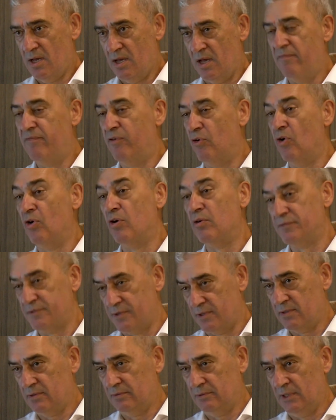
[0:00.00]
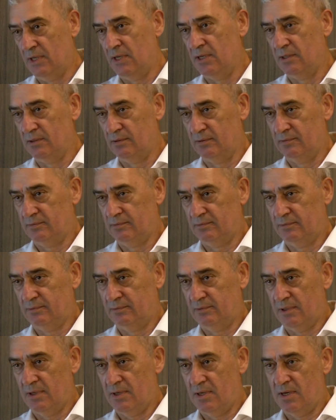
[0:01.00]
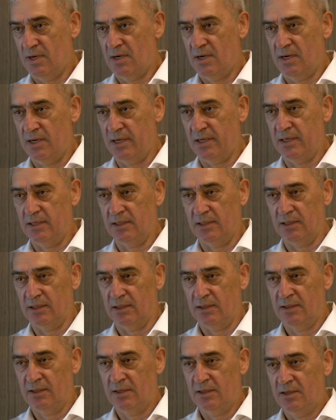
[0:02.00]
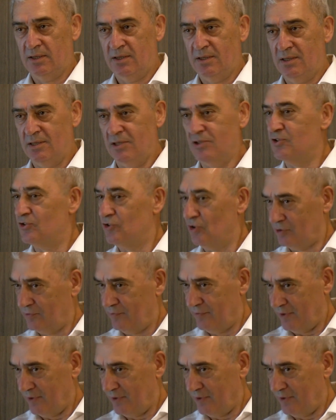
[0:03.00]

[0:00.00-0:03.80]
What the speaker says: evolves in Hungary is not